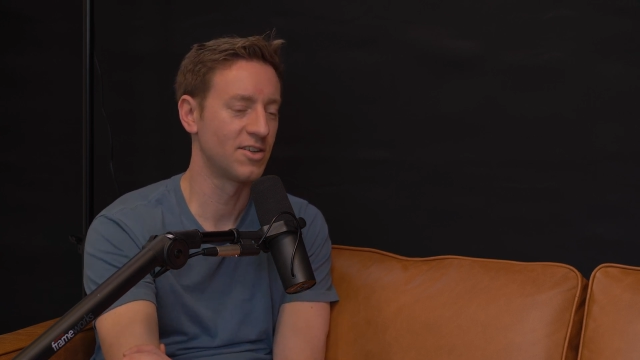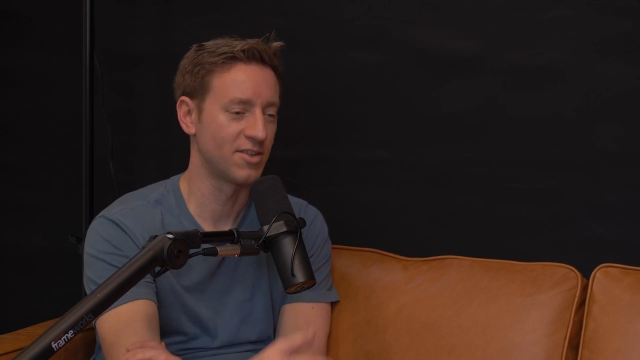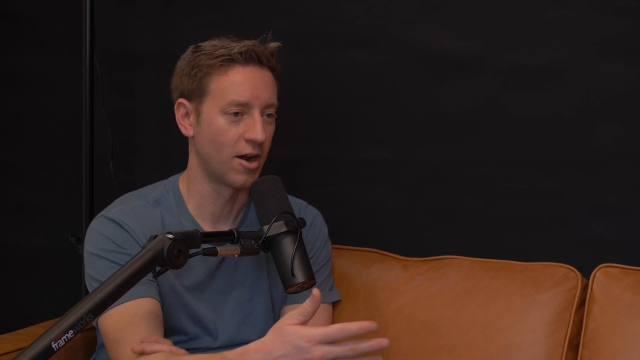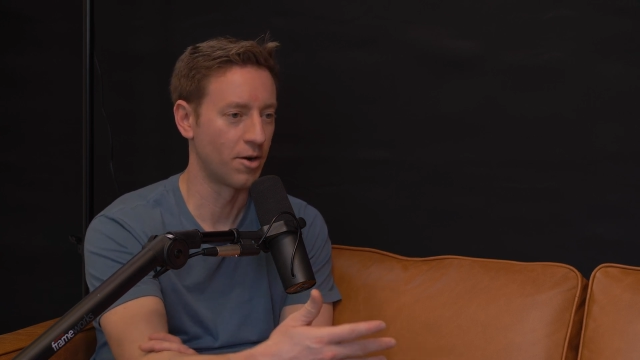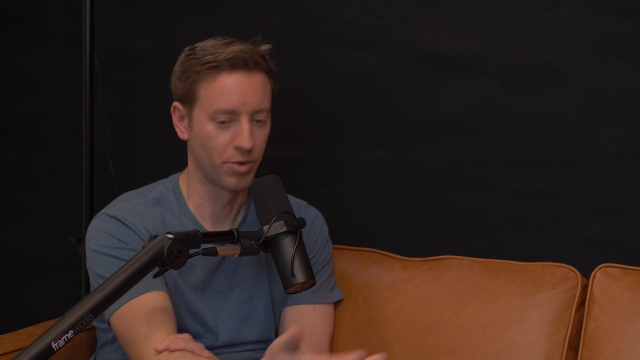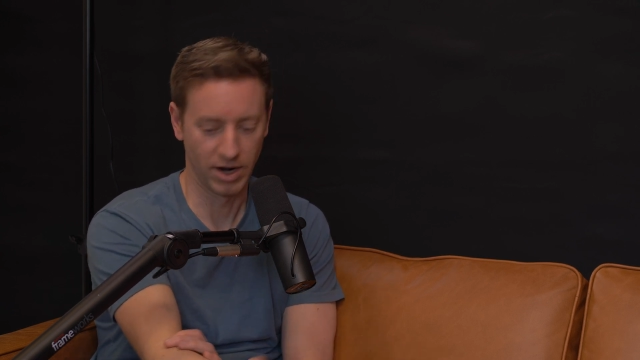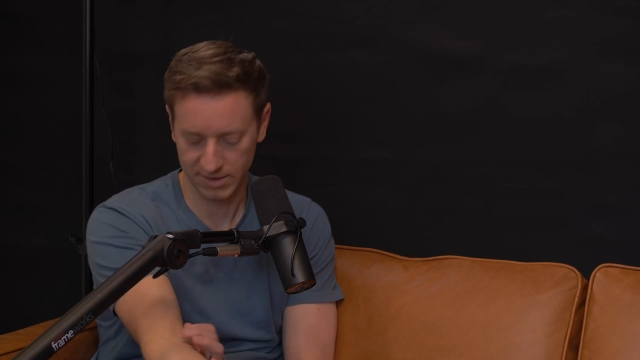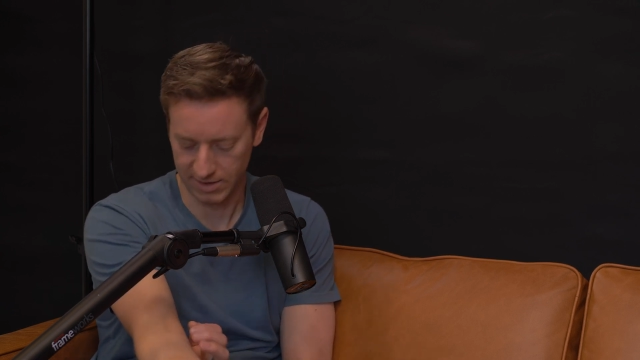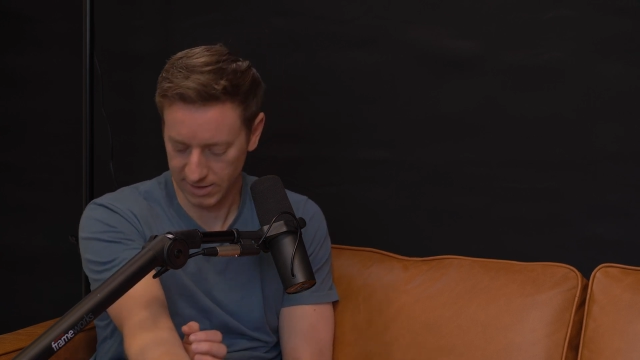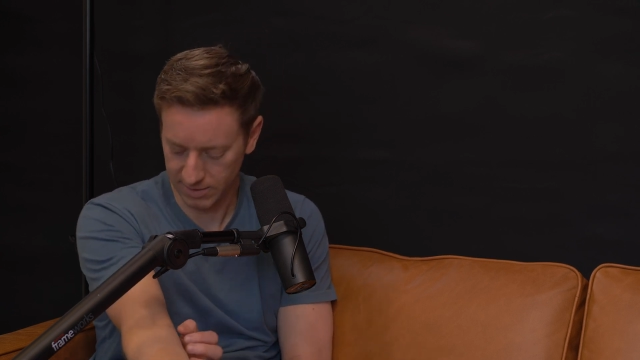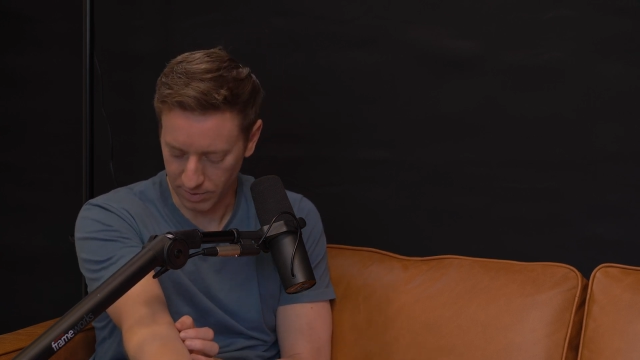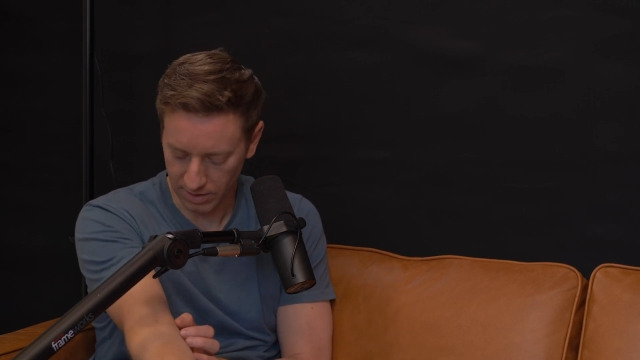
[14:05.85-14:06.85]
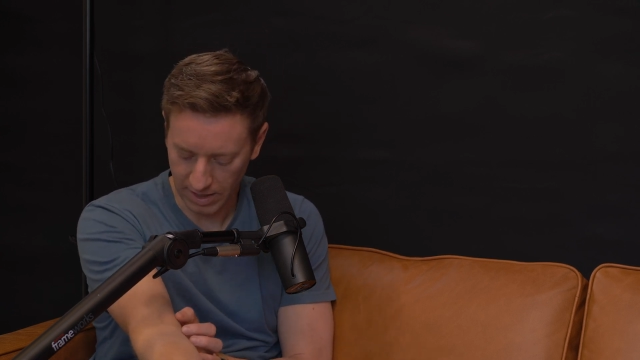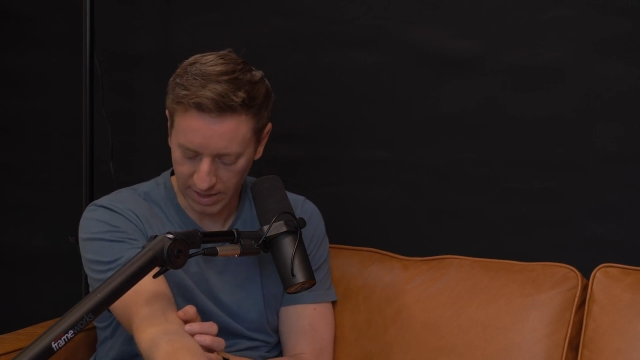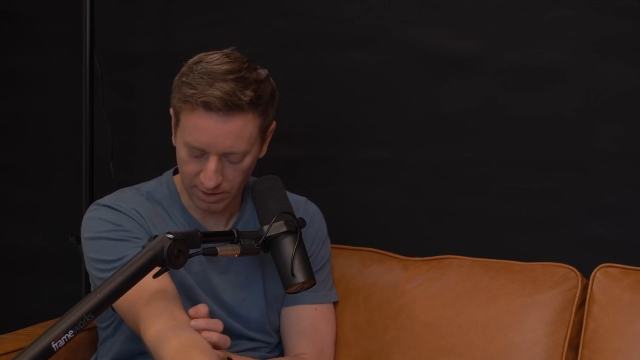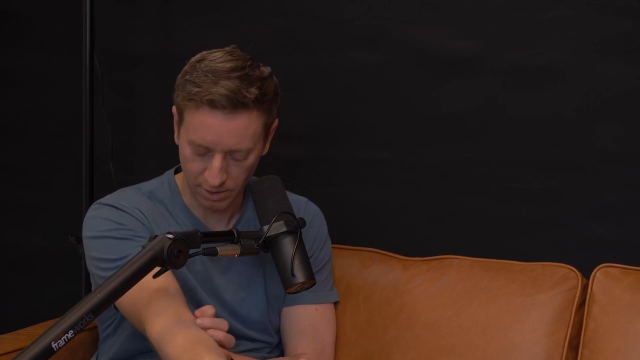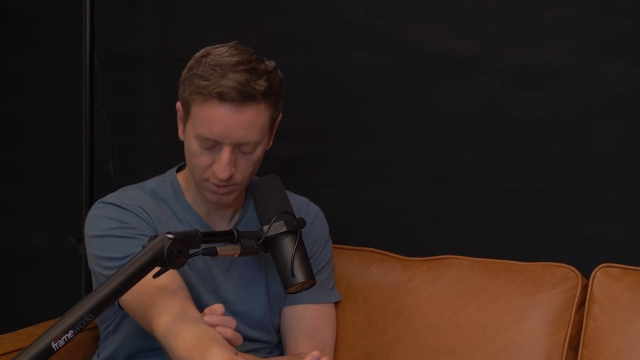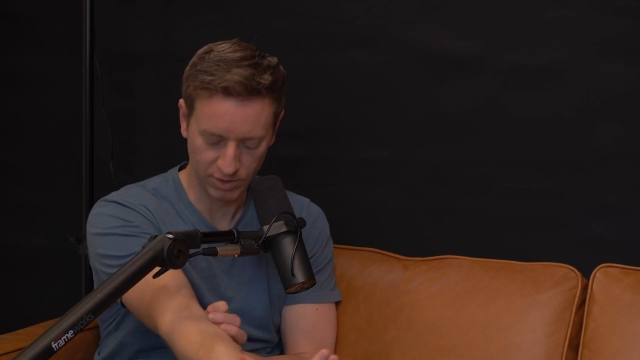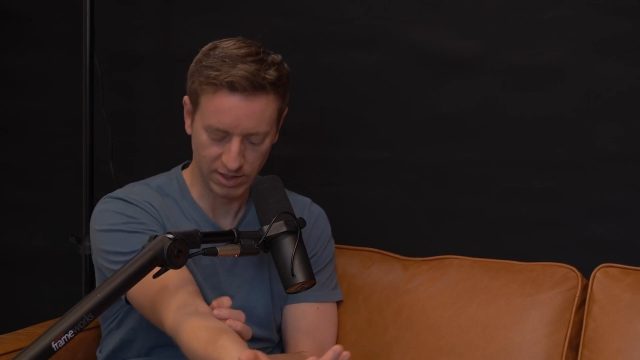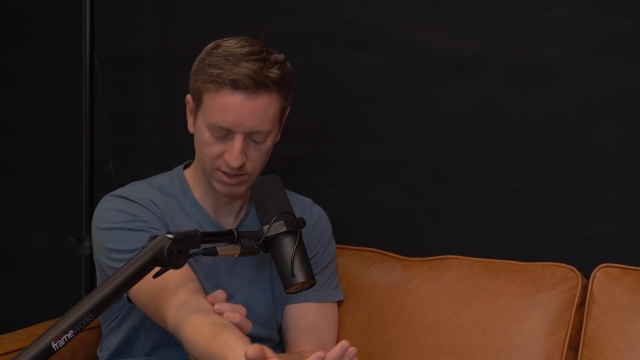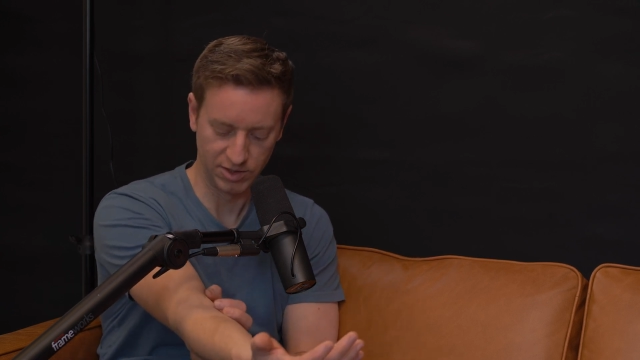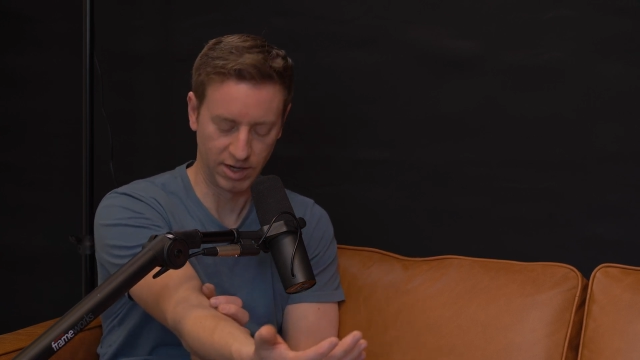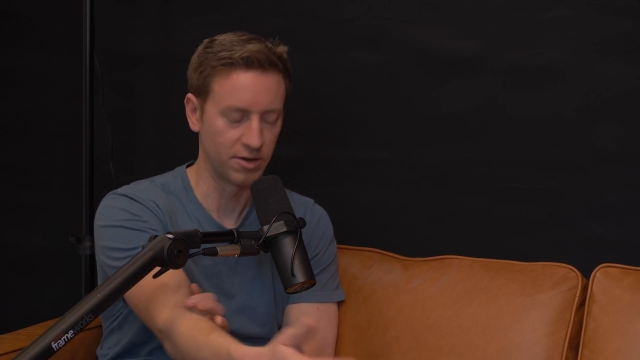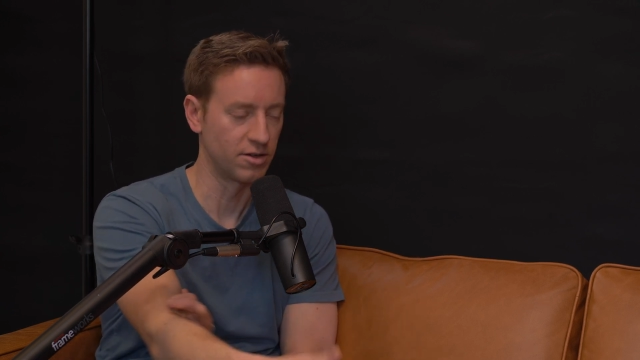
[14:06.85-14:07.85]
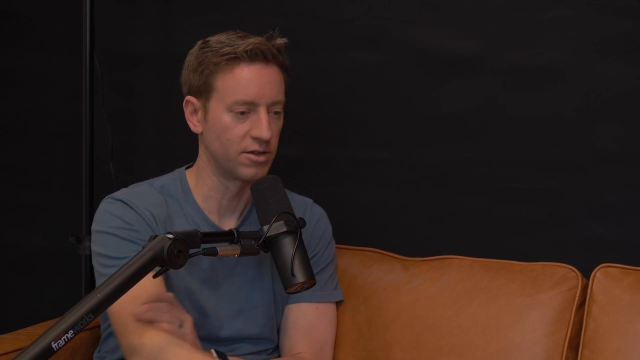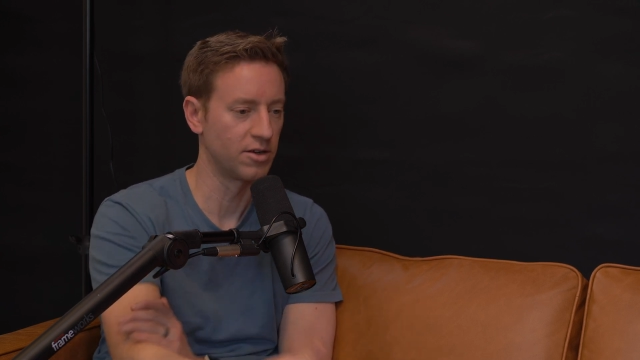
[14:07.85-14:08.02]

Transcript: just our process, but a lot of coaching in general.